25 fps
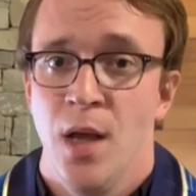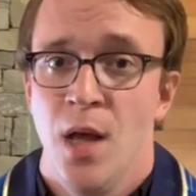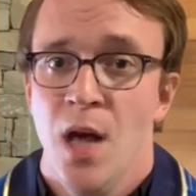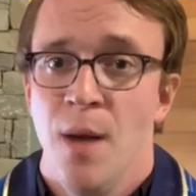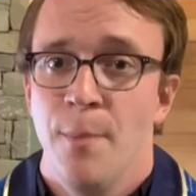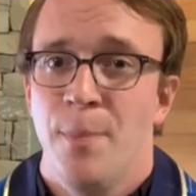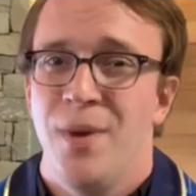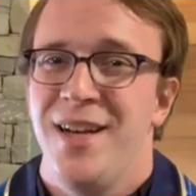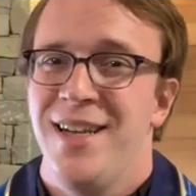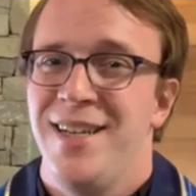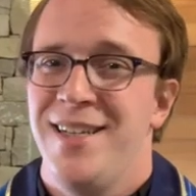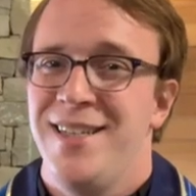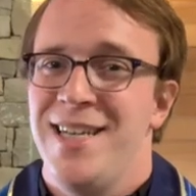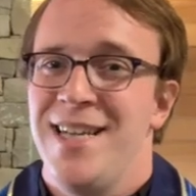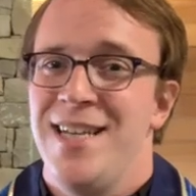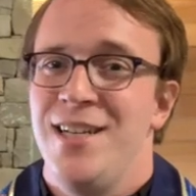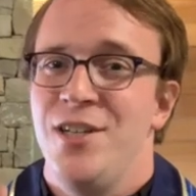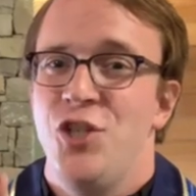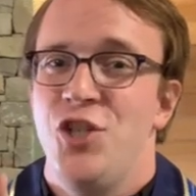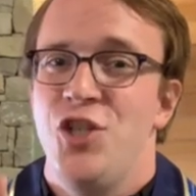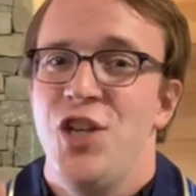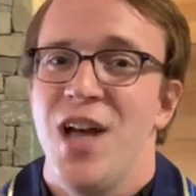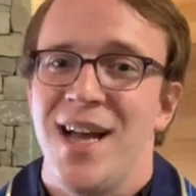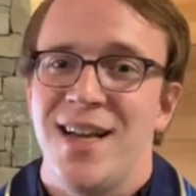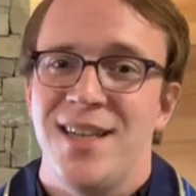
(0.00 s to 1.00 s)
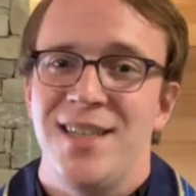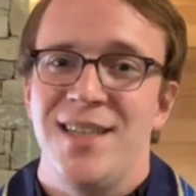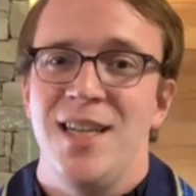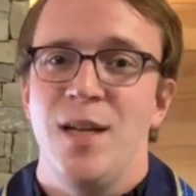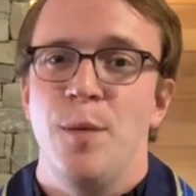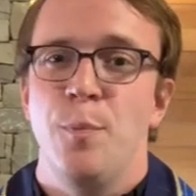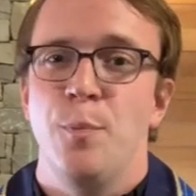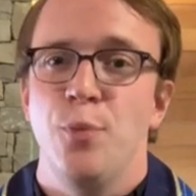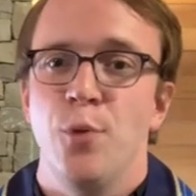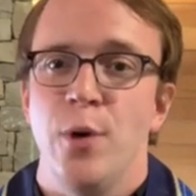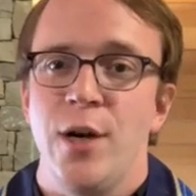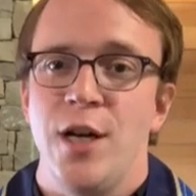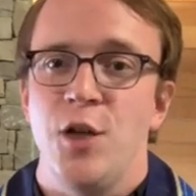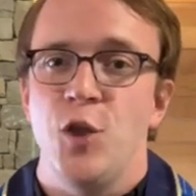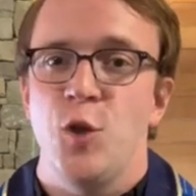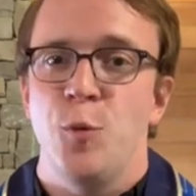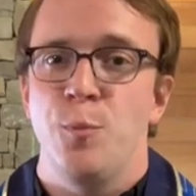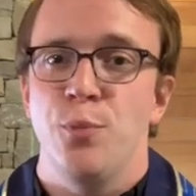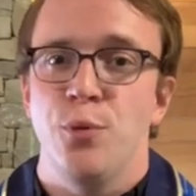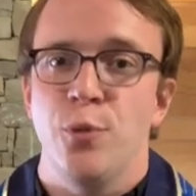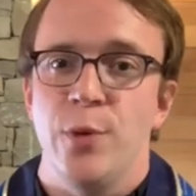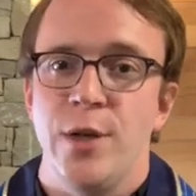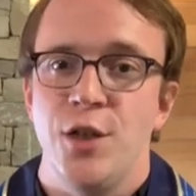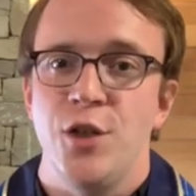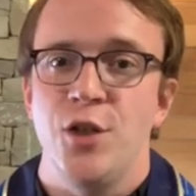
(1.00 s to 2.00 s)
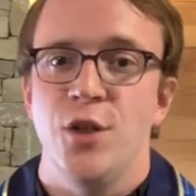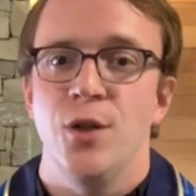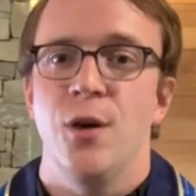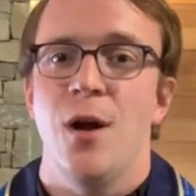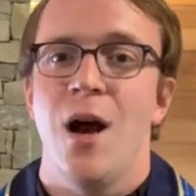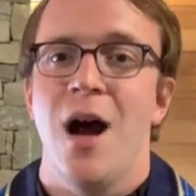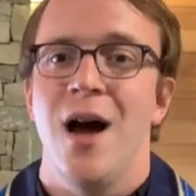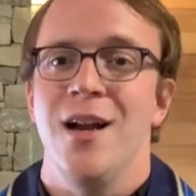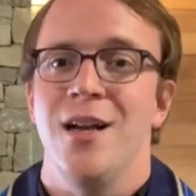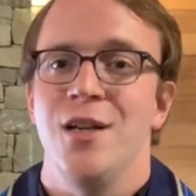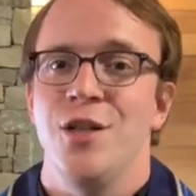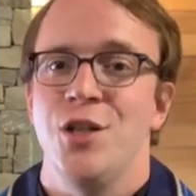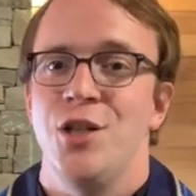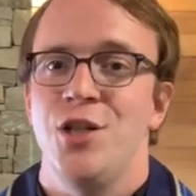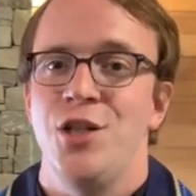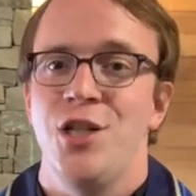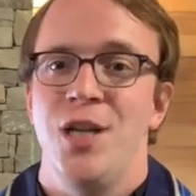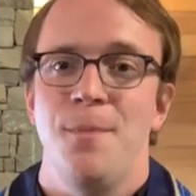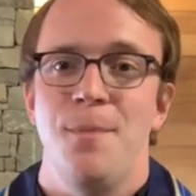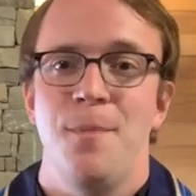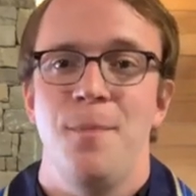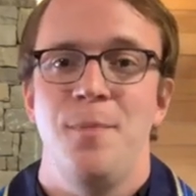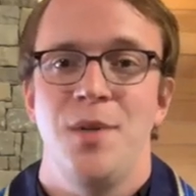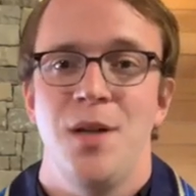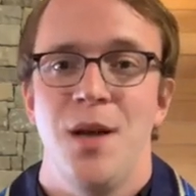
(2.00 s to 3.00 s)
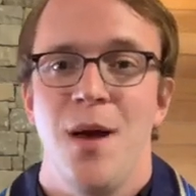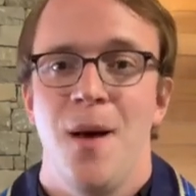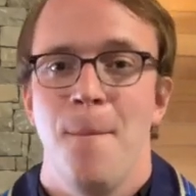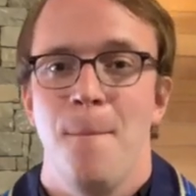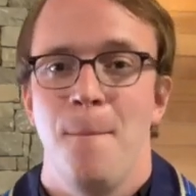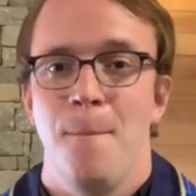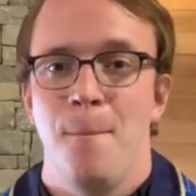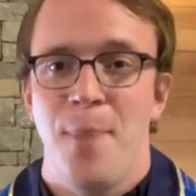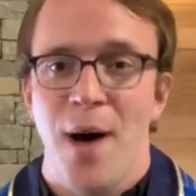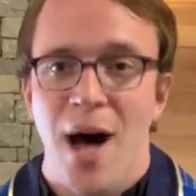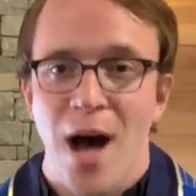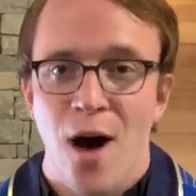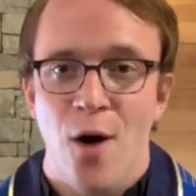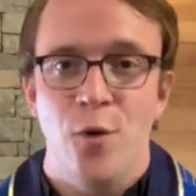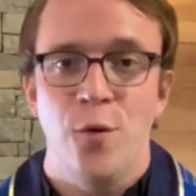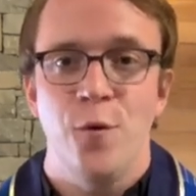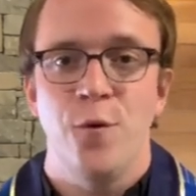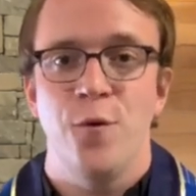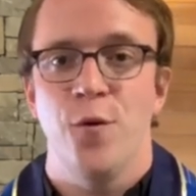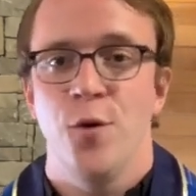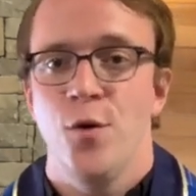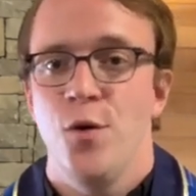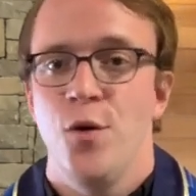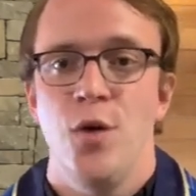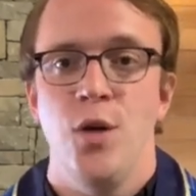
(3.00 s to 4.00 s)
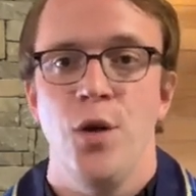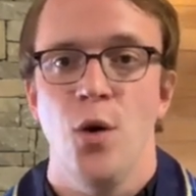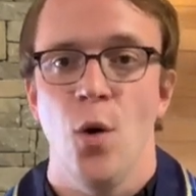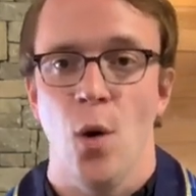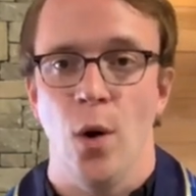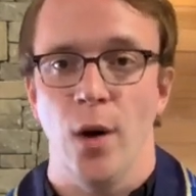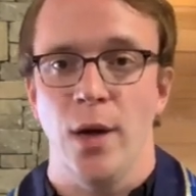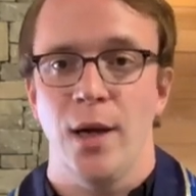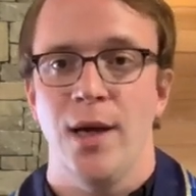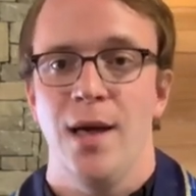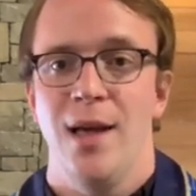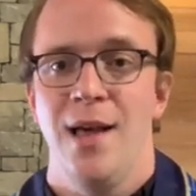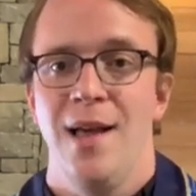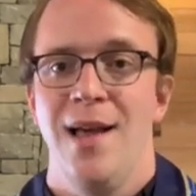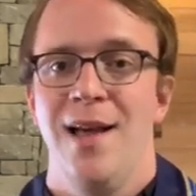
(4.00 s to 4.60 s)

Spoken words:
But a dejected British preacher on a ship bound for New York